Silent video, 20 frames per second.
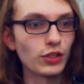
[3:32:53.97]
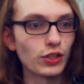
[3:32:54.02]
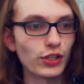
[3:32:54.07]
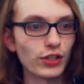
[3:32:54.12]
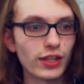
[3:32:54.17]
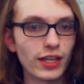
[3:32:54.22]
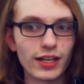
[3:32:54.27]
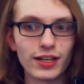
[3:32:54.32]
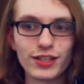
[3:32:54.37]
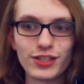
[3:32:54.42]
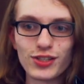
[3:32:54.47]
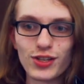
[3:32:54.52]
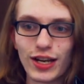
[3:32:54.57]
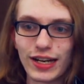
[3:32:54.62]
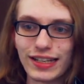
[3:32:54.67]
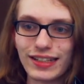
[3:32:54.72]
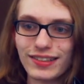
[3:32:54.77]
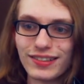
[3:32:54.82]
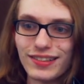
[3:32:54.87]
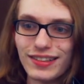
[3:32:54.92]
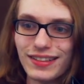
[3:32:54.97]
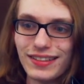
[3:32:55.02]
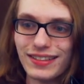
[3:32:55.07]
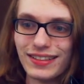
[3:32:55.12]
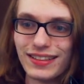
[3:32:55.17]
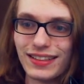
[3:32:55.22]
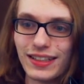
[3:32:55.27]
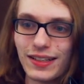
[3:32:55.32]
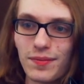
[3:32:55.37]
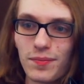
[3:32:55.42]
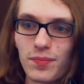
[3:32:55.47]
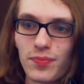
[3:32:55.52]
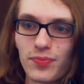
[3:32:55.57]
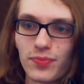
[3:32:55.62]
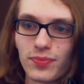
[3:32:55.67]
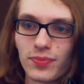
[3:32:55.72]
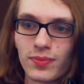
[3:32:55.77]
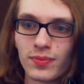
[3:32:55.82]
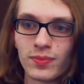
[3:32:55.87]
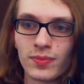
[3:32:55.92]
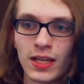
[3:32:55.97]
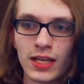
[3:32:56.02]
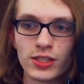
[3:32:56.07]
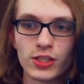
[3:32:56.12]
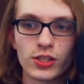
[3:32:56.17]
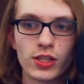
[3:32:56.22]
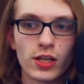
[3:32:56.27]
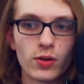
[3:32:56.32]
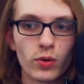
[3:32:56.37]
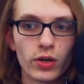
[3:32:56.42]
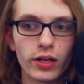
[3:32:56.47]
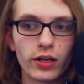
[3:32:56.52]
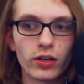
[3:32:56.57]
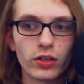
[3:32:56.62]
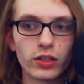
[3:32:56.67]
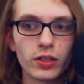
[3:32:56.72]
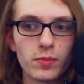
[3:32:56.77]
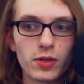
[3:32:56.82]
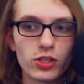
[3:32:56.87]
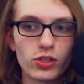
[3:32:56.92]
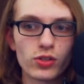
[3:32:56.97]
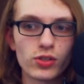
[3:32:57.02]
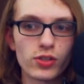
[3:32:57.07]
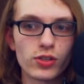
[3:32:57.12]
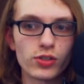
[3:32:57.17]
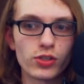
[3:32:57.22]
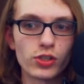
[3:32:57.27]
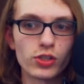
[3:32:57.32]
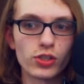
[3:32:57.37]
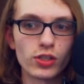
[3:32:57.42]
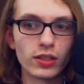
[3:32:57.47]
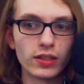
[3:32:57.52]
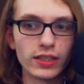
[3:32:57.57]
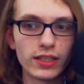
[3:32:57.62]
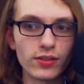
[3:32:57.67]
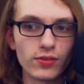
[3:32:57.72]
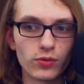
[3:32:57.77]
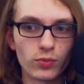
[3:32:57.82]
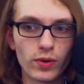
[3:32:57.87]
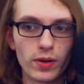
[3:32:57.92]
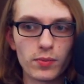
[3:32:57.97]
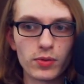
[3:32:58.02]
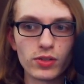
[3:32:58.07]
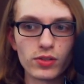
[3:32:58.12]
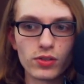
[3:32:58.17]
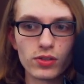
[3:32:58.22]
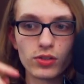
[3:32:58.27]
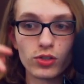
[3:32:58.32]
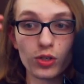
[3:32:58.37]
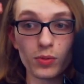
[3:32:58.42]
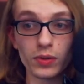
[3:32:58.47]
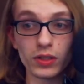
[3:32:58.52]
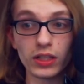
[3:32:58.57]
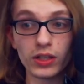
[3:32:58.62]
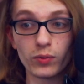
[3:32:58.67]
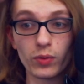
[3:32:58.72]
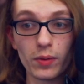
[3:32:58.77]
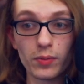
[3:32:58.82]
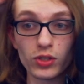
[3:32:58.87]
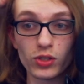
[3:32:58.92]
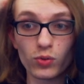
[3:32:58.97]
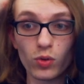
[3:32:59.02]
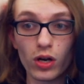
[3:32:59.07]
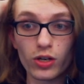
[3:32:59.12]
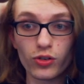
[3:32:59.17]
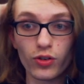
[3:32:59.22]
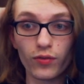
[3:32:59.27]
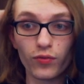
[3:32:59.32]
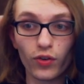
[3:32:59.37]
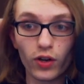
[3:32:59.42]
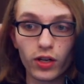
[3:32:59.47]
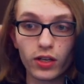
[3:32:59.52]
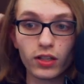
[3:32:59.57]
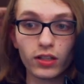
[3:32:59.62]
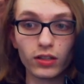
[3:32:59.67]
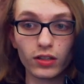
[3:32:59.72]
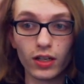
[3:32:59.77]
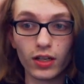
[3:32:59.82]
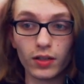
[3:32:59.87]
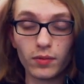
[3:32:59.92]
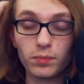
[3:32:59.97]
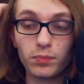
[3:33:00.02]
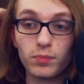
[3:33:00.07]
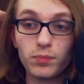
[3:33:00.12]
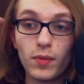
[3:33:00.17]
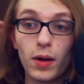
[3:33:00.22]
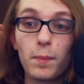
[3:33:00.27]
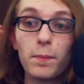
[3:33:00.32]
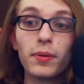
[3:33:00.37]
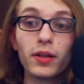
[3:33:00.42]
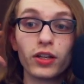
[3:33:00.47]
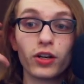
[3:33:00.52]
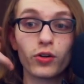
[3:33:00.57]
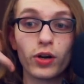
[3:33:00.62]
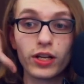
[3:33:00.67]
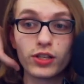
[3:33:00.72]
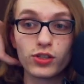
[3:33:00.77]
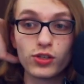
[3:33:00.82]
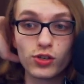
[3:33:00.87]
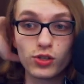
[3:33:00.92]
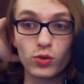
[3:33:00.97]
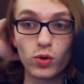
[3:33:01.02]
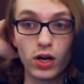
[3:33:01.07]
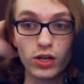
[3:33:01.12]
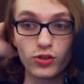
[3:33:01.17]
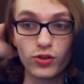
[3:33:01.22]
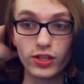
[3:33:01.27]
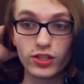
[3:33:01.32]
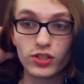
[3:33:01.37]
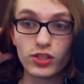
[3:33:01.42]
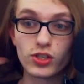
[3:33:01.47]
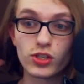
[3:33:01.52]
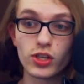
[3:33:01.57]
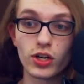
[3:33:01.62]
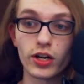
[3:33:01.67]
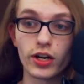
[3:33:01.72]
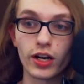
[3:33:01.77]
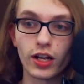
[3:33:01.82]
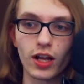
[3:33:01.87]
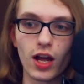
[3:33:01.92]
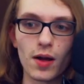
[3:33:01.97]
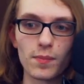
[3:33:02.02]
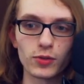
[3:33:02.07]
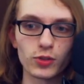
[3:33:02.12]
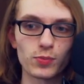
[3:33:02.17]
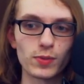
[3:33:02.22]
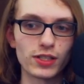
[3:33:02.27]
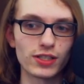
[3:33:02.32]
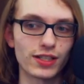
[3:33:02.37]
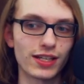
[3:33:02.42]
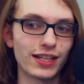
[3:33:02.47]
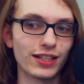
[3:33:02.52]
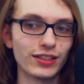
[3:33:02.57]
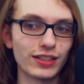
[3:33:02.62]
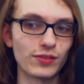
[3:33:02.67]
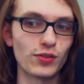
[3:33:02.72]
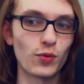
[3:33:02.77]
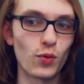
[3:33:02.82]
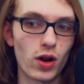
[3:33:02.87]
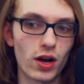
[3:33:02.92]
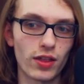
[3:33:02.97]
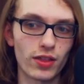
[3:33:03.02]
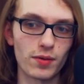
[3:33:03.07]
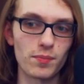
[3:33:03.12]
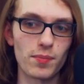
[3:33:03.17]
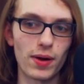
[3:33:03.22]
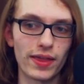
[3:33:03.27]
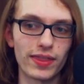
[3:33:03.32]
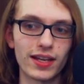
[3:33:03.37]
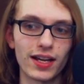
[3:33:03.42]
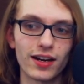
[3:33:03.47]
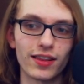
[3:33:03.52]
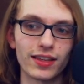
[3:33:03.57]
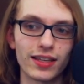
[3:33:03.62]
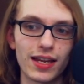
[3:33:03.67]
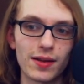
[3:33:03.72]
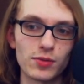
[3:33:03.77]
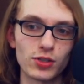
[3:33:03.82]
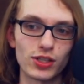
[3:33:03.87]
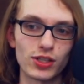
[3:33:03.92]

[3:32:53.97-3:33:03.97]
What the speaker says: at that in a second. Has this thing where in early missions there's this super elite ribbon squadron that fucking obliterates your squadron. It's considered an accomplishment to kill even one of them. By the end of the game, you can